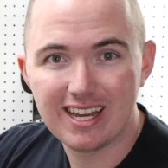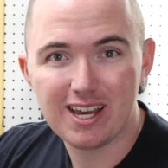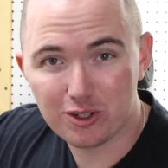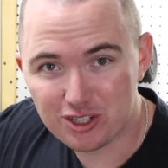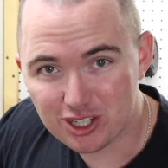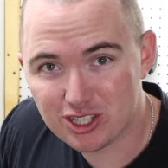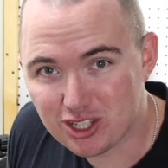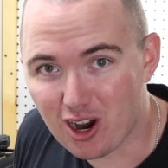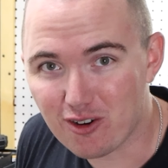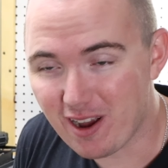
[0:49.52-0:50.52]
will just
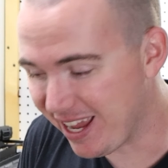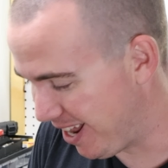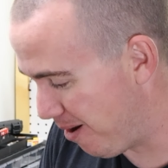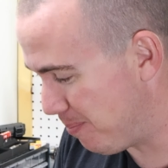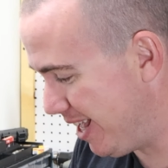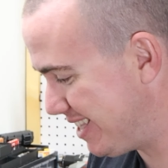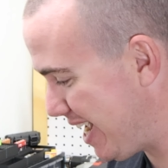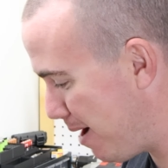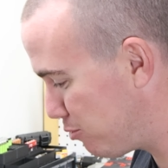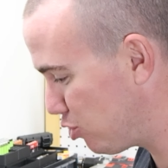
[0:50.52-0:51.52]
start right up. It's
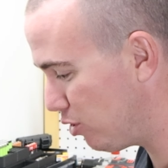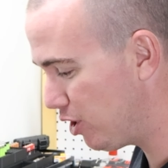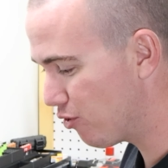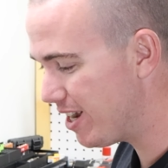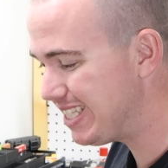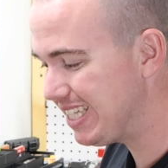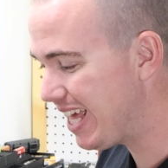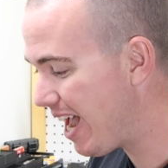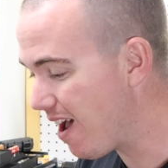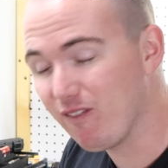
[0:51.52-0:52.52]
absolutely crazy.
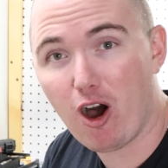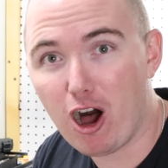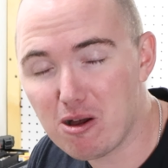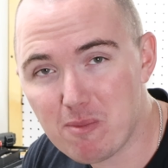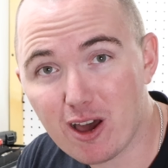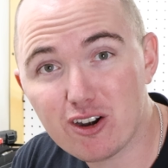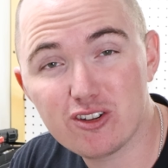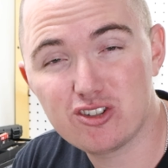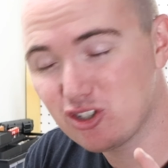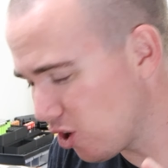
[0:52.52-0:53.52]
They have all
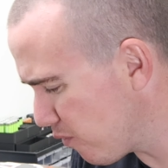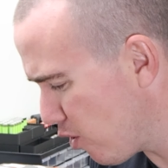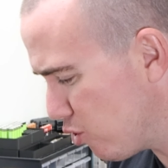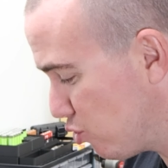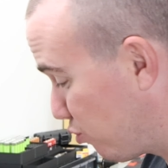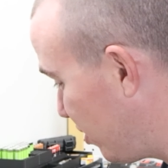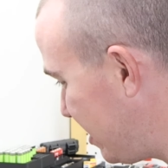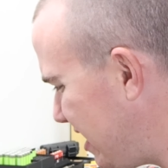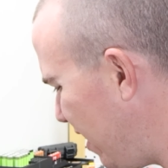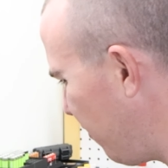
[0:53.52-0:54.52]
modern servos,
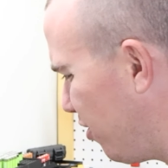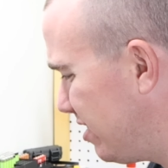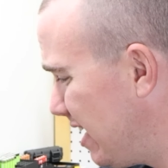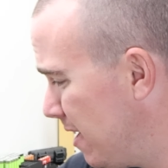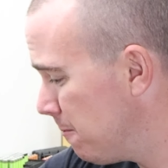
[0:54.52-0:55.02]
receivers.